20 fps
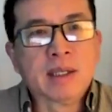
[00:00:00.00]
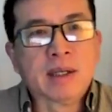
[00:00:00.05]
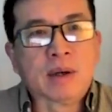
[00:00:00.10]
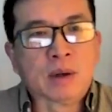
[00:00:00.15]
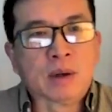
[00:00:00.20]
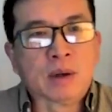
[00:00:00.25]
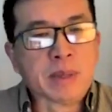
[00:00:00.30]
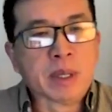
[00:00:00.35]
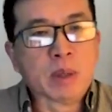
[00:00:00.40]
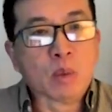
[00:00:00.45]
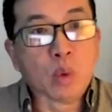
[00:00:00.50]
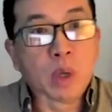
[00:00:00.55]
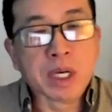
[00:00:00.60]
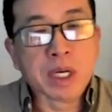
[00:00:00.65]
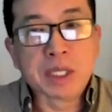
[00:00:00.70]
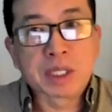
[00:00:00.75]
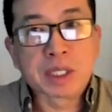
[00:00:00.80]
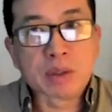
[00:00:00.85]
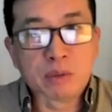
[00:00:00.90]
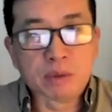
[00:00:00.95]
urban
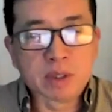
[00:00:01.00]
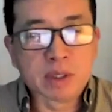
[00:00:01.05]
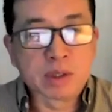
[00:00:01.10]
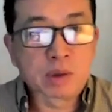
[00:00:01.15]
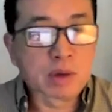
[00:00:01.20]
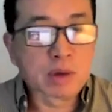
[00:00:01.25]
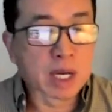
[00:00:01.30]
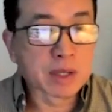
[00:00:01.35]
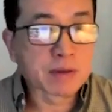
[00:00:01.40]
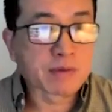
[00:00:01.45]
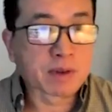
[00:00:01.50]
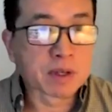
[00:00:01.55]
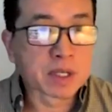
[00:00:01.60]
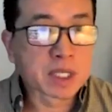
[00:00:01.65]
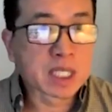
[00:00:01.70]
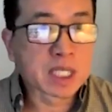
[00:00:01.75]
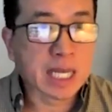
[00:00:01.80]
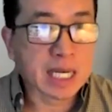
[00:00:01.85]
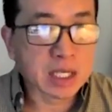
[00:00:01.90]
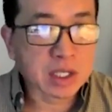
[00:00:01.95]
waste wood transfer
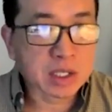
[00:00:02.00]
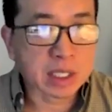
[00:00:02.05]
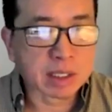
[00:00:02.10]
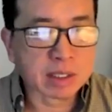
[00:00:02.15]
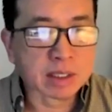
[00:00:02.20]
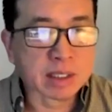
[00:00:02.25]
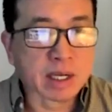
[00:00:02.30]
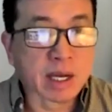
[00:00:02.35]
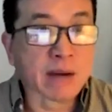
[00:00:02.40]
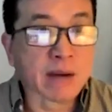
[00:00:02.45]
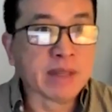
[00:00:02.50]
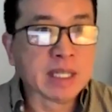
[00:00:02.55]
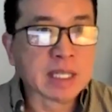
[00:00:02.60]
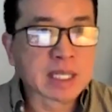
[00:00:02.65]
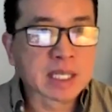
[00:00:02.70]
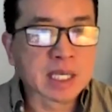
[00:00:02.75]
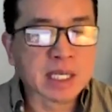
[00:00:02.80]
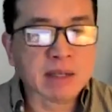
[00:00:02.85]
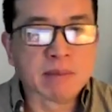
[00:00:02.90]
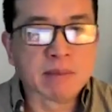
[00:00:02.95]
station of the
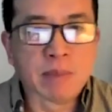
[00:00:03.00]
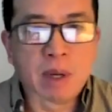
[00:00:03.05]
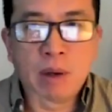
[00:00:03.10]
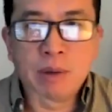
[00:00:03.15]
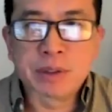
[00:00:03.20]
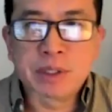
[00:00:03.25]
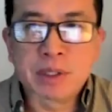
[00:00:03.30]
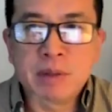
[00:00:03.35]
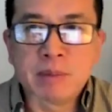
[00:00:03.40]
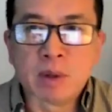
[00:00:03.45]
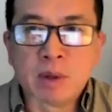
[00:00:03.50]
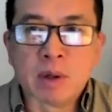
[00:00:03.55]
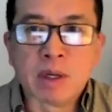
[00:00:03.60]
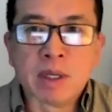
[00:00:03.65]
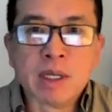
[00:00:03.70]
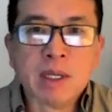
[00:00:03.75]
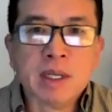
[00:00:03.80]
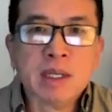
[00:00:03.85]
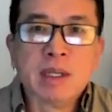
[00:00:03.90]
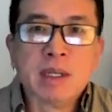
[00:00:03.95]
city of Baltimore.
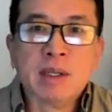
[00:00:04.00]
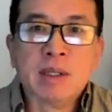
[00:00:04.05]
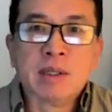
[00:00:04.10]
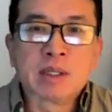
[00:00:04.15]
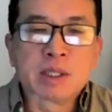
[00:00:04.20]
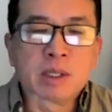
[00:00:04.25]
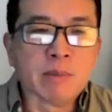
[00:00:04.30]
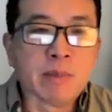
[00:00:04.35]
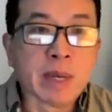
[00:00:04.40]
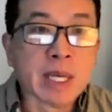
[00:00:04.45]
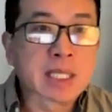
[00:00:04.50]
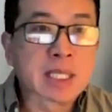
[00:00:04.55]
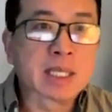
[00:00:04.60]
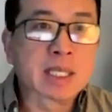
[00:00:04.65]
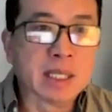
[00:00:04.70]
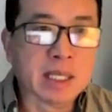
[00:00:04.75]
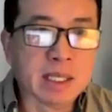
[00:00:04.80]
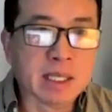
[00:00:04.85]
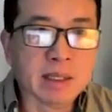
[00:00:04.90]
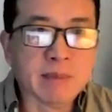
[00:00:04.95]
So
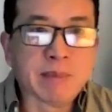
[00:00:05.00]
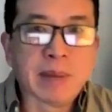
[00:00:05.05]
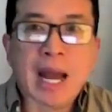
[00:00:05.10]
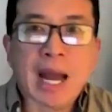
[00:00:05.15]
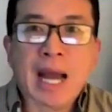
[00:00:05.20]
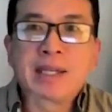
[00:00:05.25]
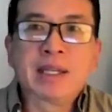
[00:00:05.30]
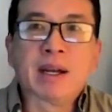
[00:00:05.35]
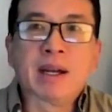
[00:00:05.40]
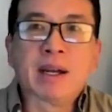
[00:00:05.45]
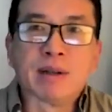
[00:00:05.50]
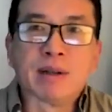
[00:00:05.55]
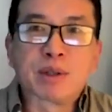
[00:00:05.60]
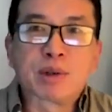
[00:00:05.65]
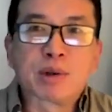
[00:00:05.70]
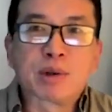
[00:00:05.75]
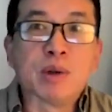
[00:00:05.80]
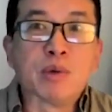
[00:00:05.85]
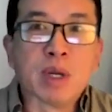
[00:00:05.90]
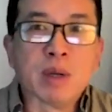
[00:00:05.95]
basically, backyard
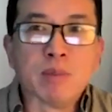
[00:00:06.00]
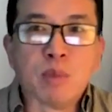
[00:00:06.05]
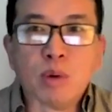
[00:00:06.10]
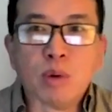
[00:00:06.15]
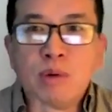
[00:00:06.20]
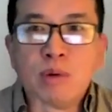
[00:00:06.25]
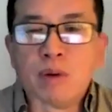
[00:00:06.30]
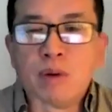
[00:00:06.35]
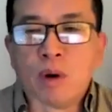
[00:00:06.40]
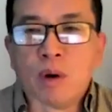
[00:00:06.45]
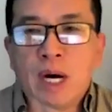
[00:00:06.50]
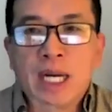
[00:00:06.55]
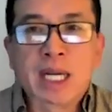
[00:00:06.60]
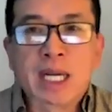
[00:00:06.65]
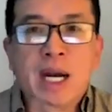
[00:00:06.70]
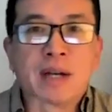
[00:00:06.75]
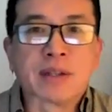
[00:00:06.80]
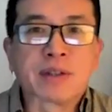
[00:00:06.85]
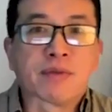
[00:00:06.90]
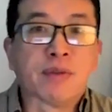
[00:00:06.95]
tree removal
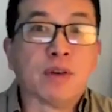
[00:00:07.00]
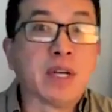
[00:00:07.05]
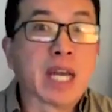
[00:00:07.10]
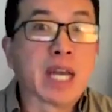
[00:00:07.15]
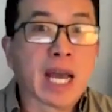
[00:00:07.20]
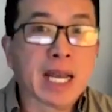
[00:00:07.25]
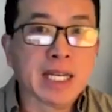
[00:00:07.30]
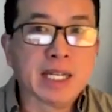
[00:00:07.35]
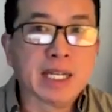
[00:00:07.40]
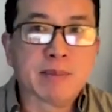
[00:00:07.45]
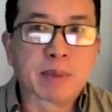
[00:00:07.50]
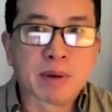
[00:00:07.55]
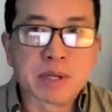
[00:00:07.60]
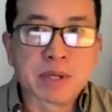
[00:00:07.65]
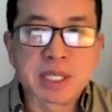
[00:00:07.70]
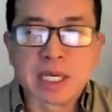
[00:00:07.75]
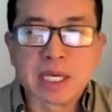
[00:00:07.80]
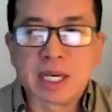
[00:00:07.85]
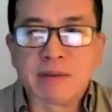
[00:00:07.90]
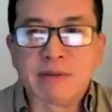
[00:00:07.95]
accounts for
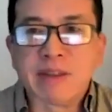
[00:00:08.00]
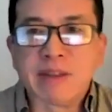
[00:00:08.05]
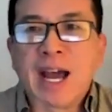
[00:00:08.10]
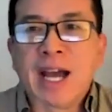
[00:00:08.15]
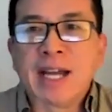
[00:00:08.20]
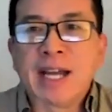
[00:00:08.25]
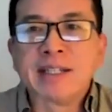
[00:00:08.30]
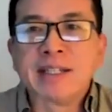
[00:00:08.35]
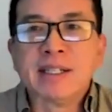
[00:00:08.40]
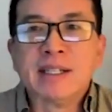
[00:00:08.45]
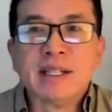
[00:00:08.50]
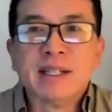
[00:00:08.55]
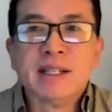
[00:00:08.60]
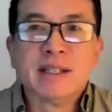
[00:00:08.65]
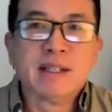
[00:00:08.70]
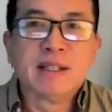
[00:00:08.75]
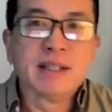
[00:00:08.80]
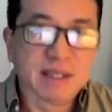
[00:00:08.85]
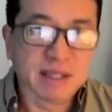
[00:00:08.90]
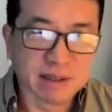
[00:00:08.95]
90% of that.
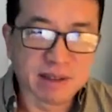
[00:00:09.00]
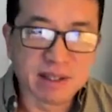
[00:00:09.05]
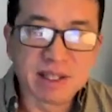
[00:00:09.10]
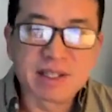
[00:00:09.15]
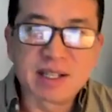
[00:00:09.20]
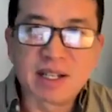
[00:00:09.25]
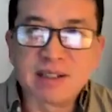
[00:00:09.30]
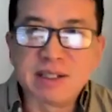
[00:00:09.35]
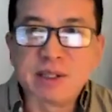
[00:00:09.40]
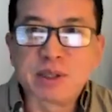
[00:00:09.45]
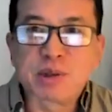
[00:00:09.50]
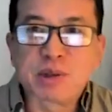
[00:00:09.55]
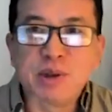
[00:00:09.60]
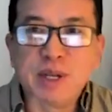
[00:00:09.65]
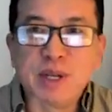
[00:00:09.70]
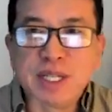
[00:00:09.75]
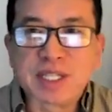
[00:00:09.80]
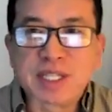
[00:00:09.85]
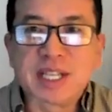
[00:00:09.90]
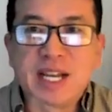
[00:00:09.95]
These are the
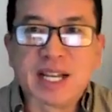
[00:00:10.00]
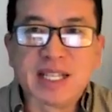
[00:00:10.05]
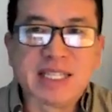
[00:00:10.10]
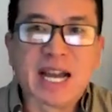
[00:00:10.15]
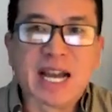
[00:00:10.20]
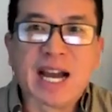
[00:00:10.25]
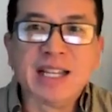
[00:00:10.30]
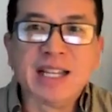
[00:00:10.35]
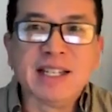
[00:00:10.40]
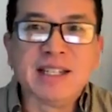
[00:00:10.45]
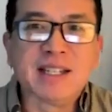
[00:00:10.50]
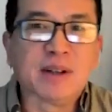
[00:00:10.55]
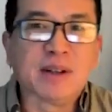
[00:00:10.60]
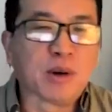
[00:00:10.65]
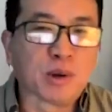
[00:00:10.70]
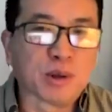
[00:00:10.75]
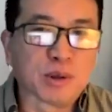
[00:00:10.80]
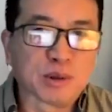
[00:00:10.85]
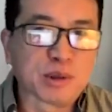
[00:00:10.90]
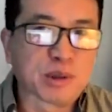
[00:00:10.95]
trees that died
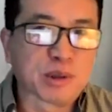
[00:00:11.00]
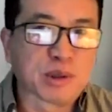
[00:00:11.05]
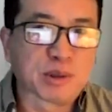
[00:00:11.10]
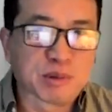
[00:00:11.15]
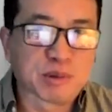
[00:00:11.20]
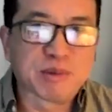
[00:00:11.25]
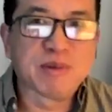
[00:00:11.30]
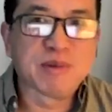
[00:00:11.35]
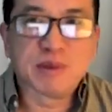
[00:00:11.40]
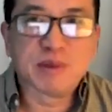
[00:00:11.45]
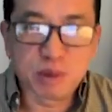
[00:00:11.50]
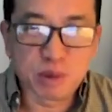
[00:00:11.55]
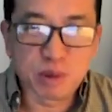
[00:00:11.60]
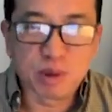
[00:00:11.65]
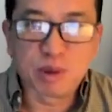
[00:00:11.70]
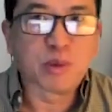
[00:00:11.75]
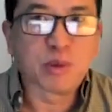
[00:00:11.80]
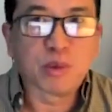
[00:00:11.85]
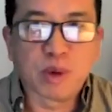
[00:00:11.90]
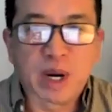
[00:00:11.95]
or
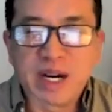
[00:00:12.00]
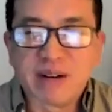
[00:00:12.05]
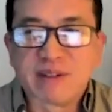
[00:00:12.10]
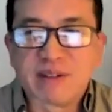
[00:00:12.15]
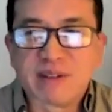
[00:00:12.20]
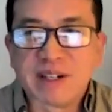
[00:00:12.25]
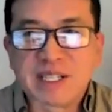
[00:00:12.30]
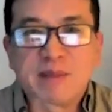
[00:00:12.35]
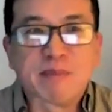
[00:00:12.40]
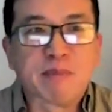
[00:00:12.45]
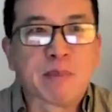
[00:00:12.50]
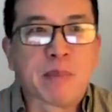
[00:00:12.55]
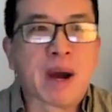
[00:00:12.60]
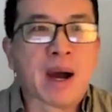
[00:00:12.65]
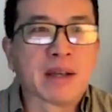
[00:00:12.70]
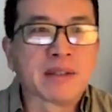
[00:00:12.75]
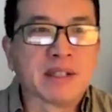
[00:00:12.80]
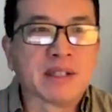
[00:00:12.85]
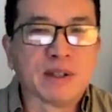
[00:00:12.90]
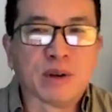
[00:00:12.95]
whatever is a
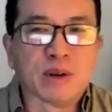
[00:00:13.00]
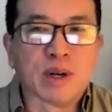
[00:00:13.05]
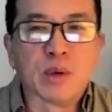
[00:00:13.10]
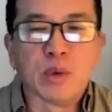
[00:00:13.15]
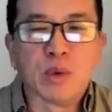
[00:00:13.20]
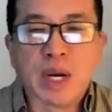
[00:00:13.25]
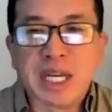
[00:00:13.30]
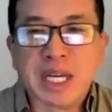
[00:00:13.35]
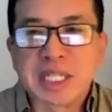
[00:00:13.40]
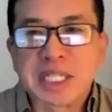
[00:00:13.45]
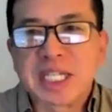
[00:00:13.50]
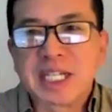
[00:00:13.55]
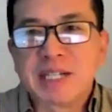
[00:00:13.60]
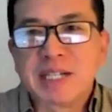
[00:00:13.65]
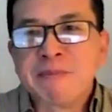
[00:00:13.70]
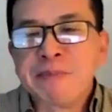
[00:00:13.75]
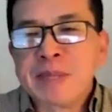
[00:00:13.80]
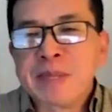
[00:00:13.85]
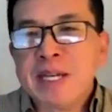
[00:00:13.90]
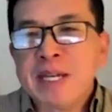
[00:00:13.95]
bother or a risk
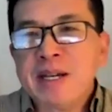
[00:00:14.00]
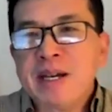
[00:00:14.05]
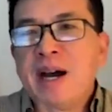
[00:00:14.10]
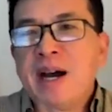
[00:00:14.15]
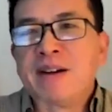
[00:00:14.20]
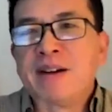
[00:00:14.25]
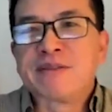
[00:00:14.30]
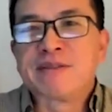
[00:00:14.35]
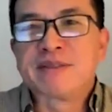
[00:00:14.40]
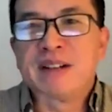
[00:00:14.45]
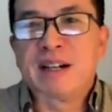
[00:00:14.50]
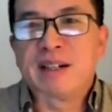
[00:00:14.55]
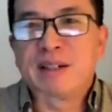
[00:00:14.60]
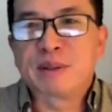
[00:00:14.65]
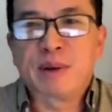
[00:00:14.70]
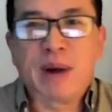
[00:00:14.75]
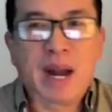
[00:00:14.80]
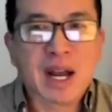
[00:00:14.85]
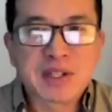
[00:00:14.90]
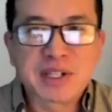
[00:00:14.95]
of
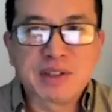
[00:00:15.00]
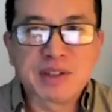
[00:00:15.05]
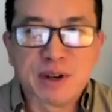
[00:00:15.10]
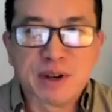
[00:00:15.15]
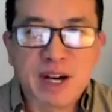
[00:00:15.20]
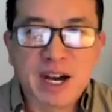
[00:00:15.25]
crashing your